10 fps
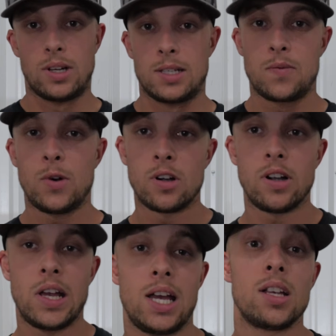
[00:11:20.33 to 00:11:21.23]
as far
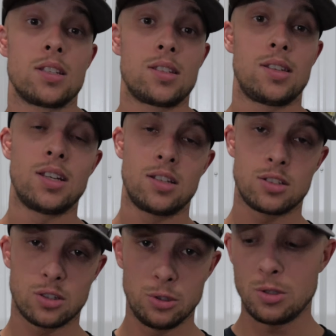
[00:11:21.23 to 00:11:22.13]
as
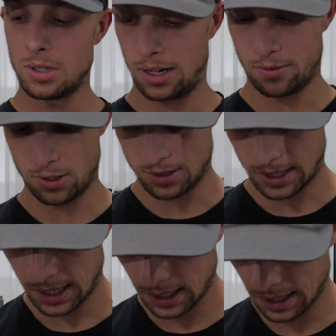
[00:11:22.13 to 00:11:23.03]
screwdrivers,
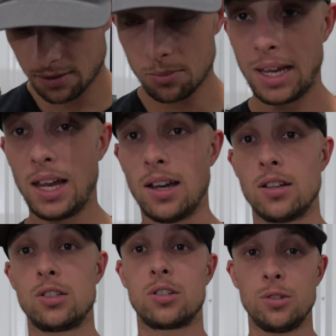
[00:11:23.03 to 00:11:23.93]
I have made
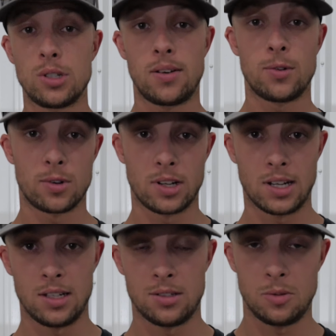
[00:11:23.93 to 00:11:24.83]
screwdriver
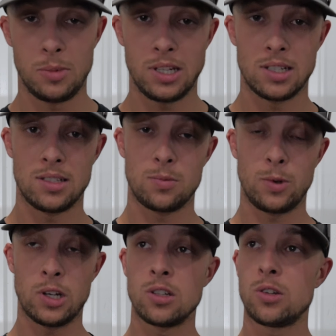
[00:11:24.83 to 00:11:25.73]
organizers, because
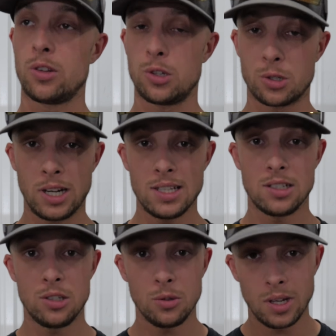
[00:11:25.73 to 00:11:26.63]
we all know the trays
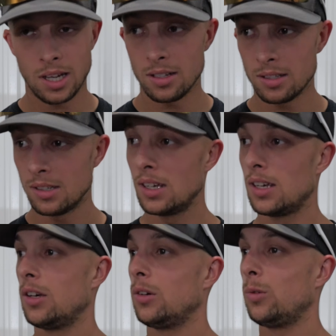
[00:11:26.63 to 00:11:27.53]
that you get
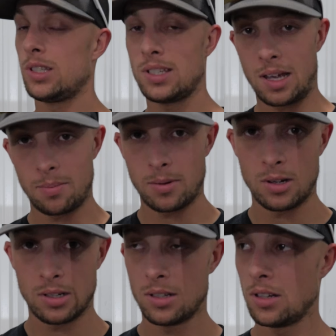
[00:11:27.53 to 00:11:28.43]
with
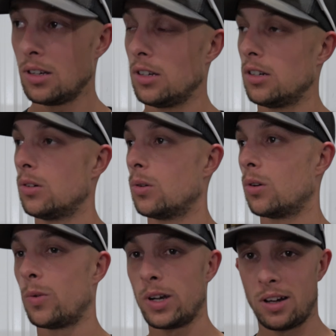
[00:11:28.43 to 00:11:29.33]
Snap-on
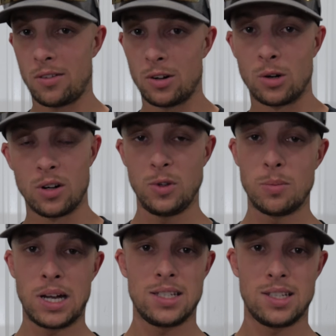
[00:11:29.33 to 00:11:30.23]
or whatever, or if you
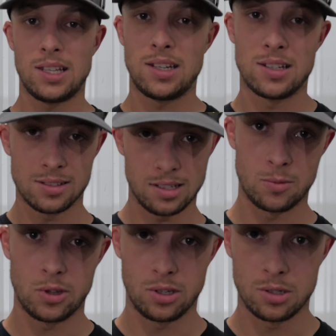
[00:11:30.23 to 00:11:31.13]
buy a set that doesn't come
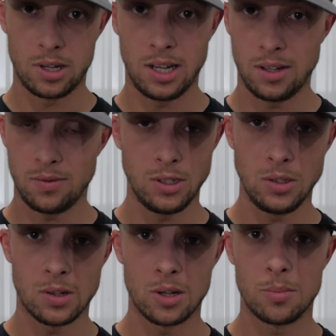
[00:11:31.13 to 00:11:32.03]
with the tray, if
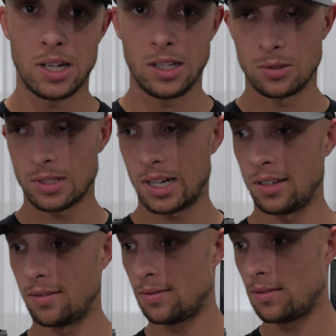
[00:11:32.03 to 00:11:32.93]
you aren't buying those kind
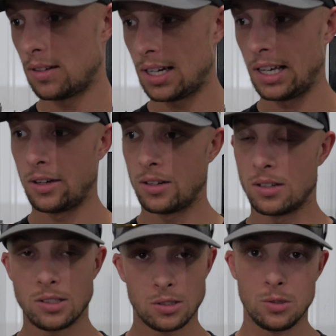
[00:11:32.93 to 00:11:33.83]
of high-end
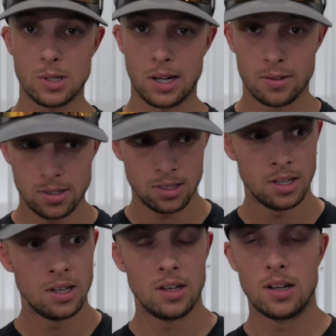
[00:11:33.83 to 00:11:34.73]
screwdrivers,
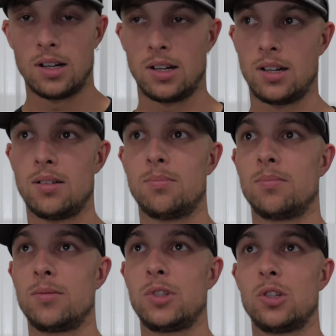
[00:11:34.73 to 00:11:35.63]

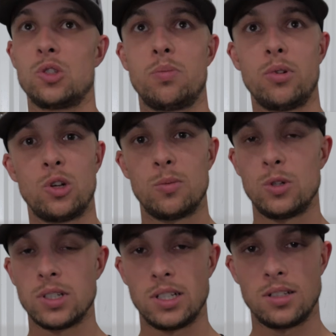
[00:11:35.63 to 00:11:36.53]
those blow
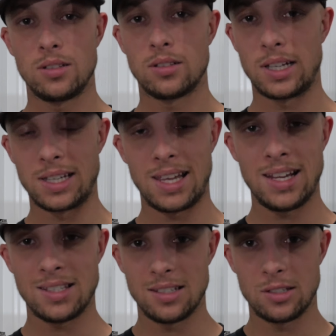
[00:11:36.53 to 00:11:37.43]
molded like
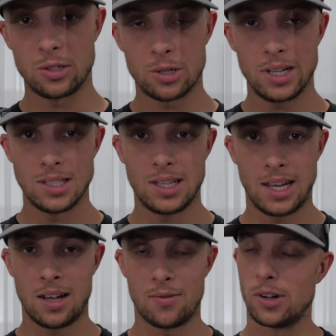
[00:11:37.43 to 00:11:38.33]
cases or trays that they
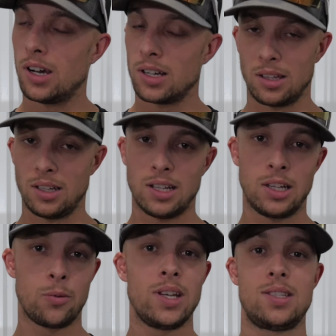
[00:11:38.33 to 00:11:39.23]
have are ugly, and
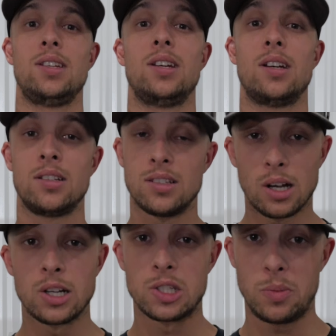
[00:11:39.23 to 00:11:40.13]
they waste a
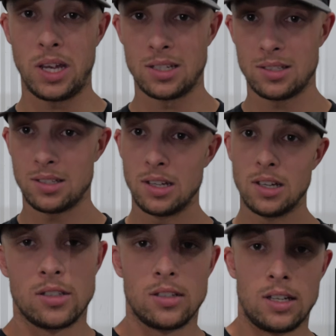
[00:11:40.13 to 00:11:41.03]
ton of space.
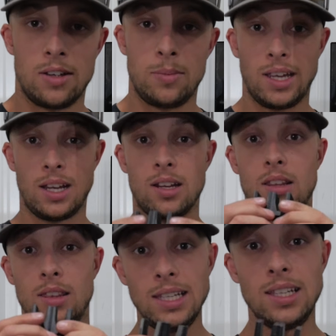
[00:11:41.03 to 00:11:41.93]
I made
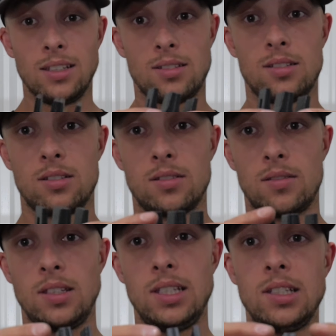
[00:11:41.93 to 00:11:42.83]
these.
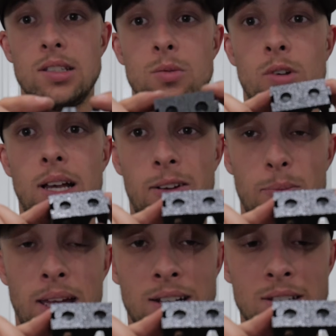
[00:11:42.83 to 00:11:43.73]
These will have
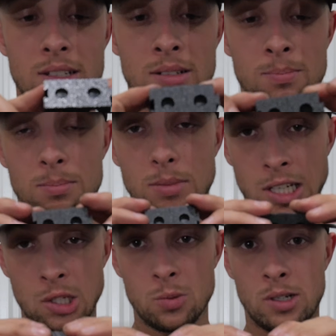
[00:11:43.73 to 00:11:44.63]
magnets in them,
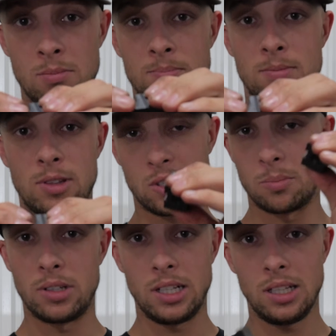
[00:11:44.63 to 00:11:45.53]
each one. They're
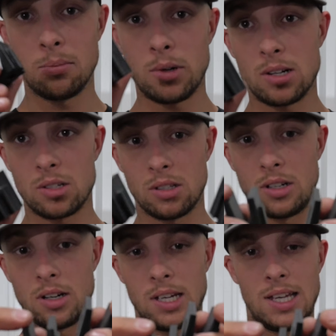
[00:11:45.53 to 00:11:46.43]
completely
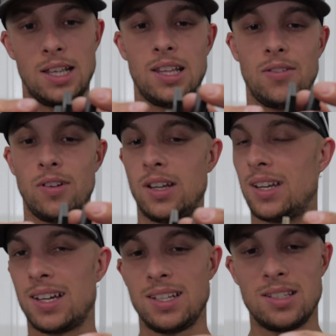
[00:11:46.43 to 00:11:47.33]
modular. They fit
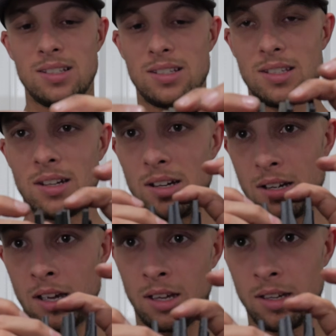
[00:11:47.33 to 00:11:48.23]
nice and snug.